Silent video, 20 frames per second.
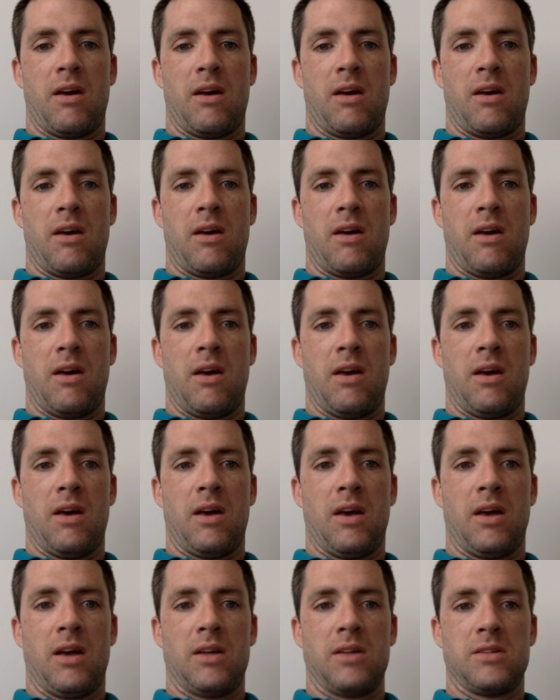
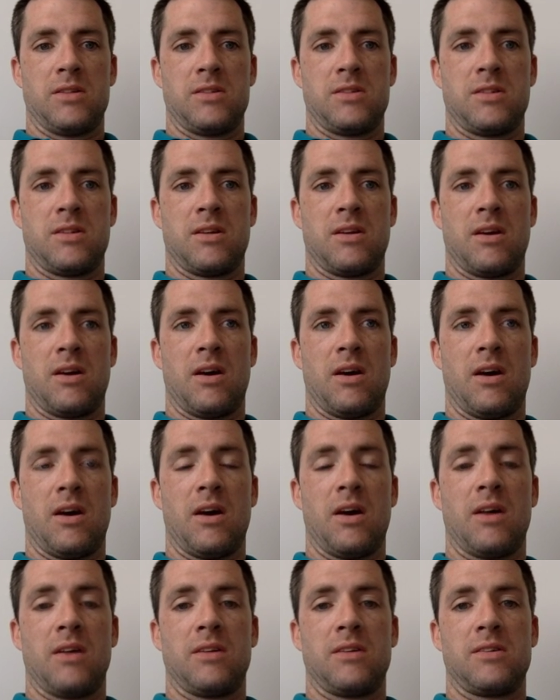and
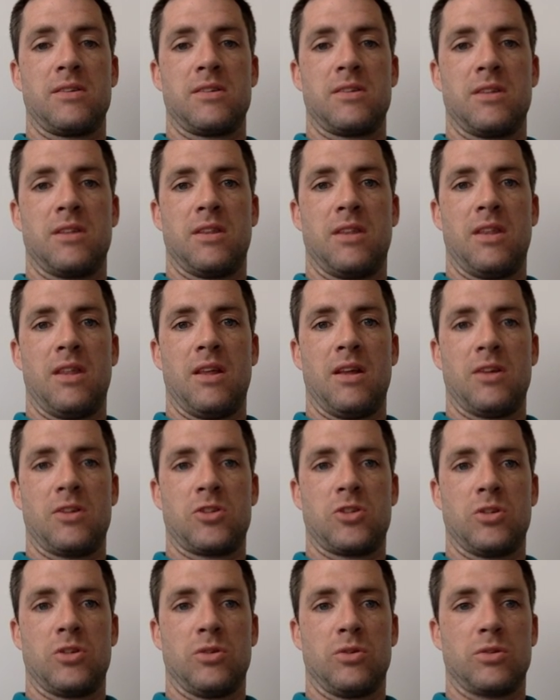
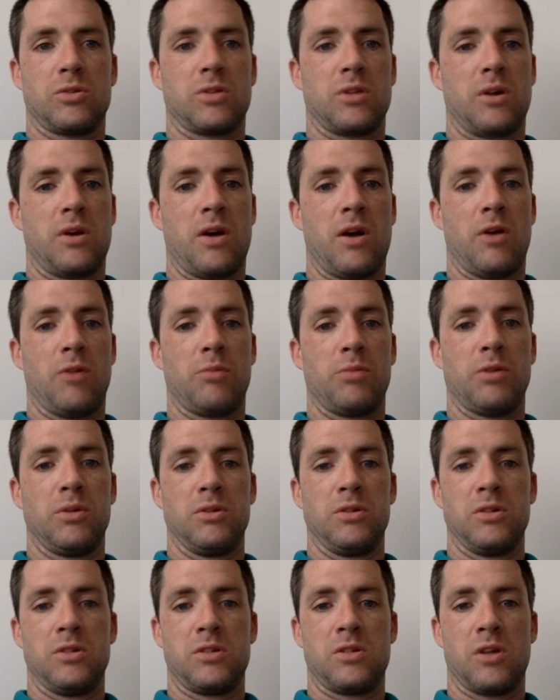should also help you
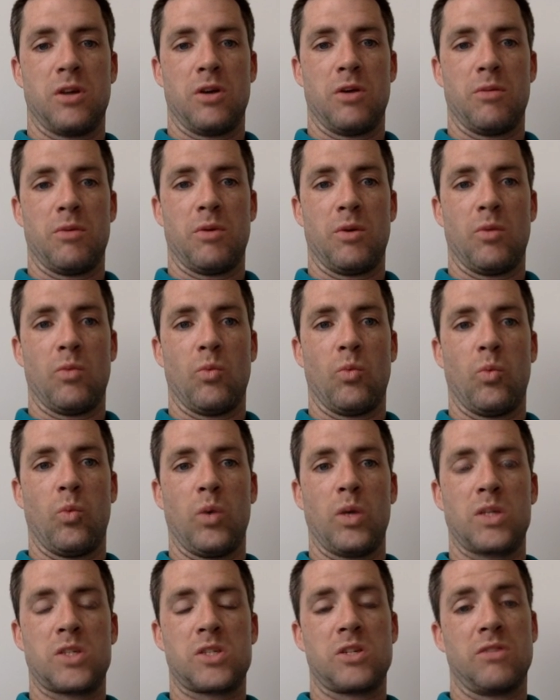determine
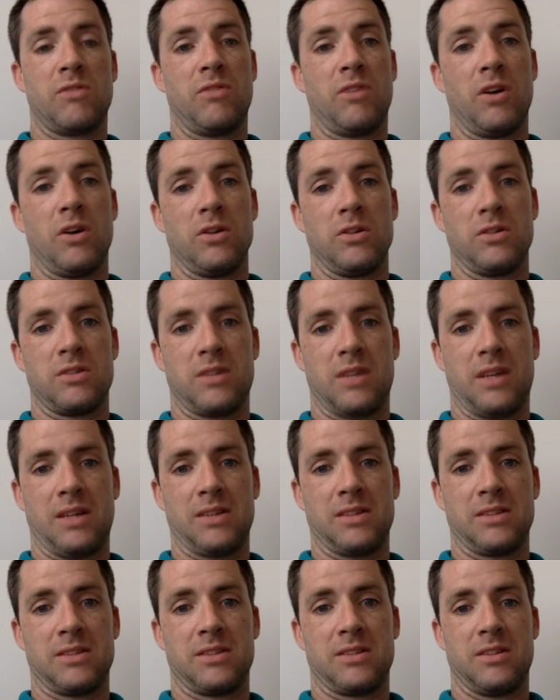which of those
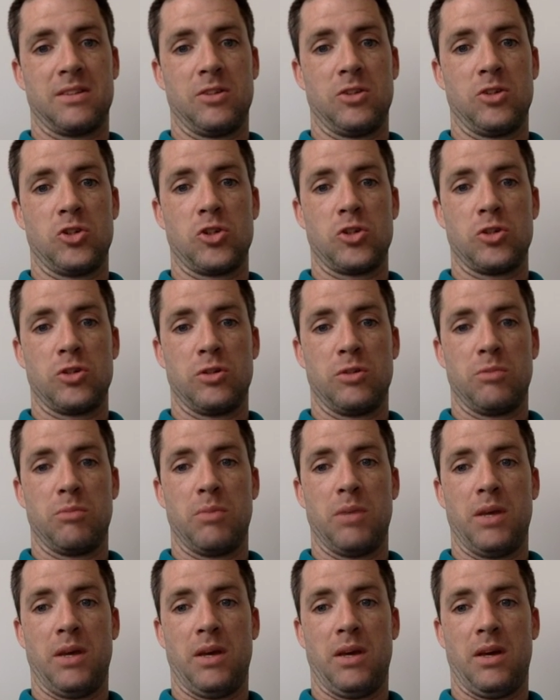things you should
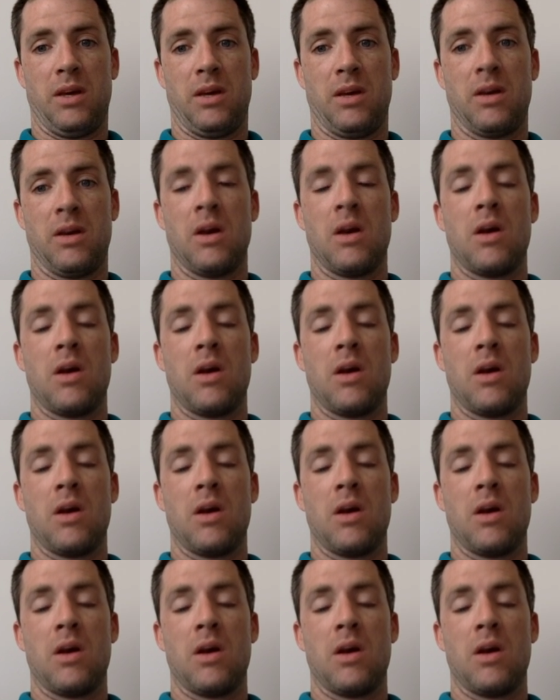be